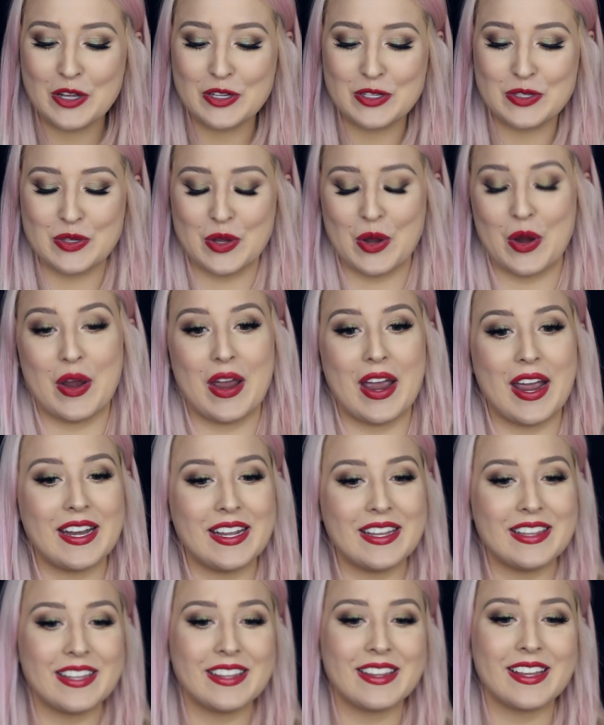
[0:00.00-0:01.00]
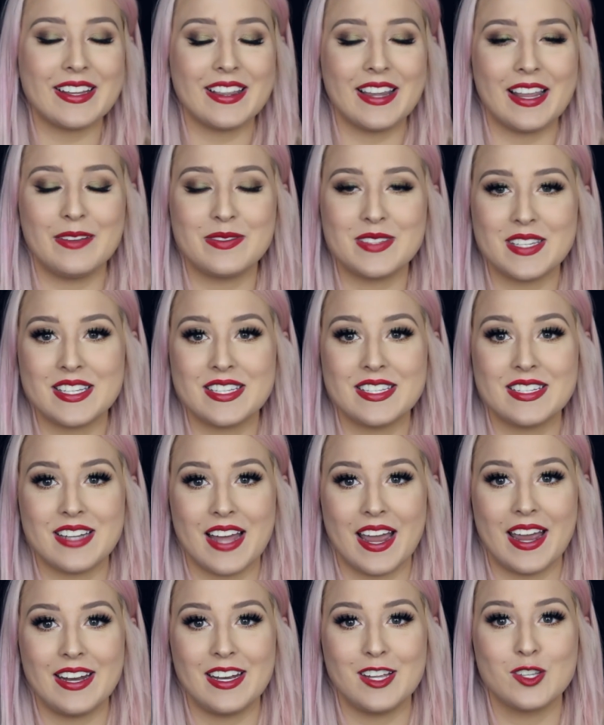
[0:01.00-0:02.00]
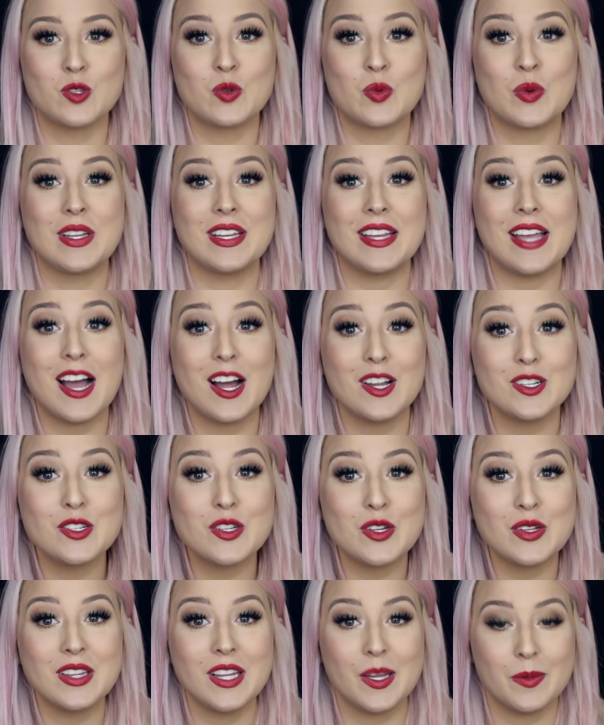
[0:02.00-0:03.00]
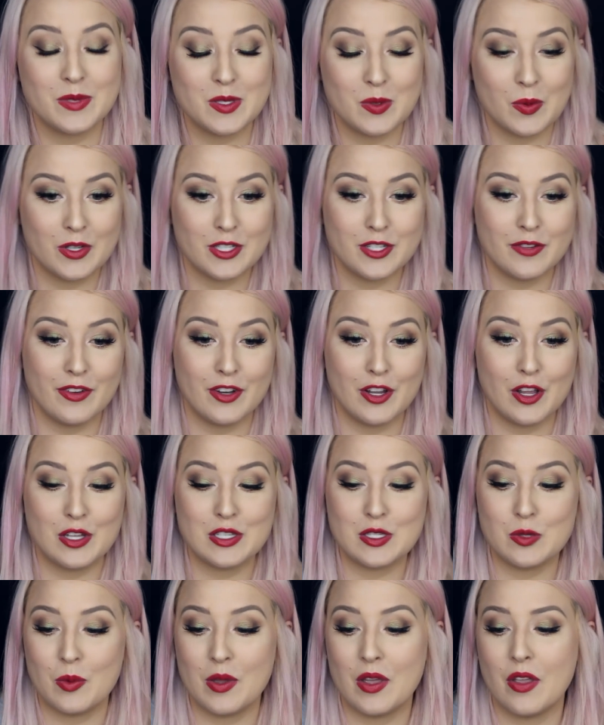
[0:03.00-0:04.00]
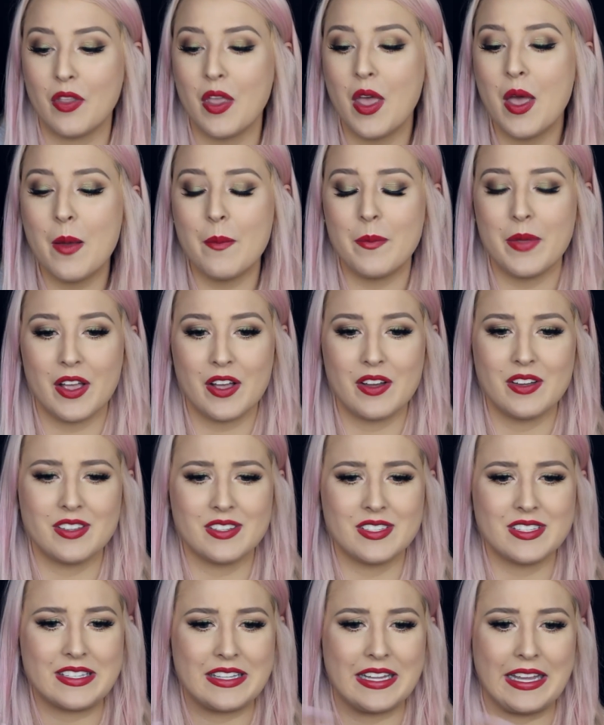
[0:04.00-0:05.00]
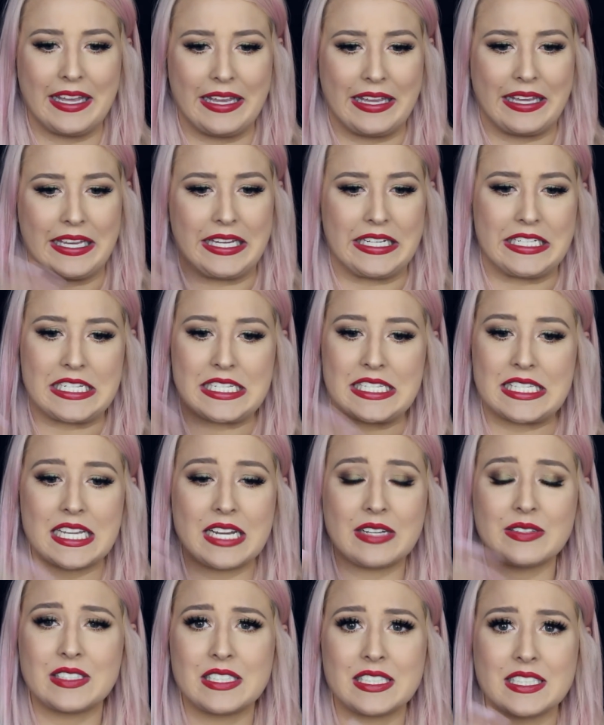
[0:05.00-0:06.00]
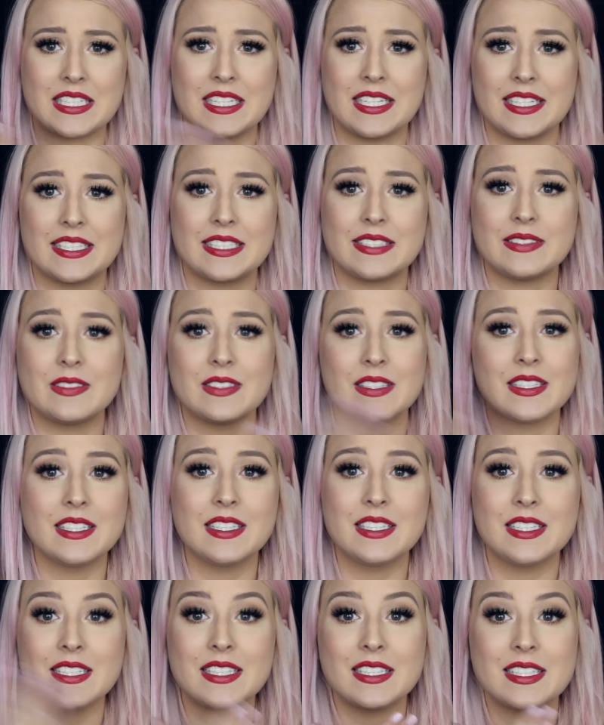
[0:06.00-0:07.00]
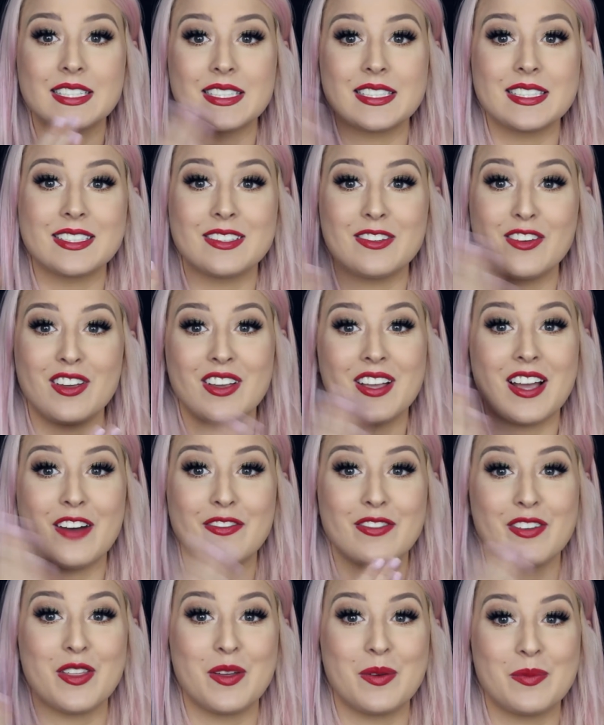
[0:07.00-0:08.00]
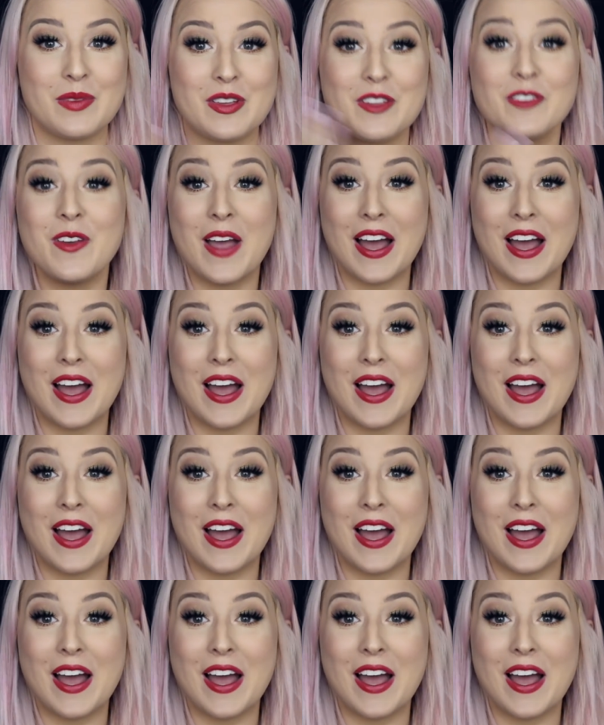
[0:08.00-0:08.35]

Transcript: So anything that leaves a stain is really hard to do lip swatch videos with because like you just have to kind of cover them with